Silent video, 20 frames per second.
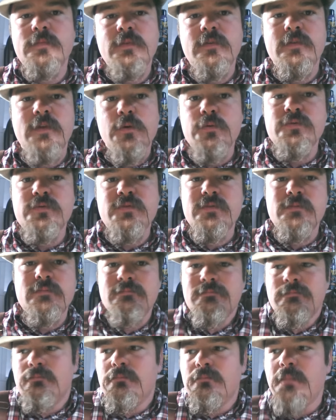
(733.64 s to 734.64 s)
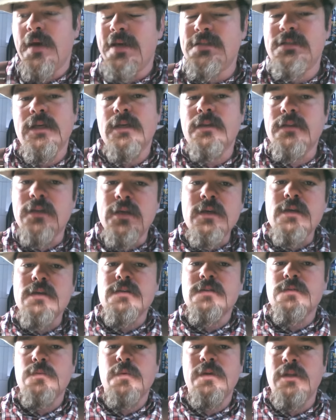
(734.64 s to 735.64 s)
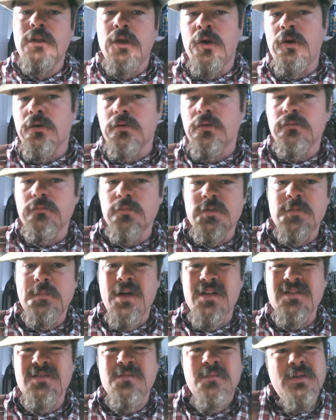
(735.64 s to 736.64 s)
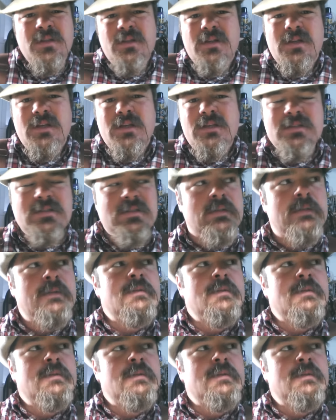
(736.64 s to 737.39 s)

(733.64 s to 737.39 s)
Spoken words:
those basic things we learn, responsibilities.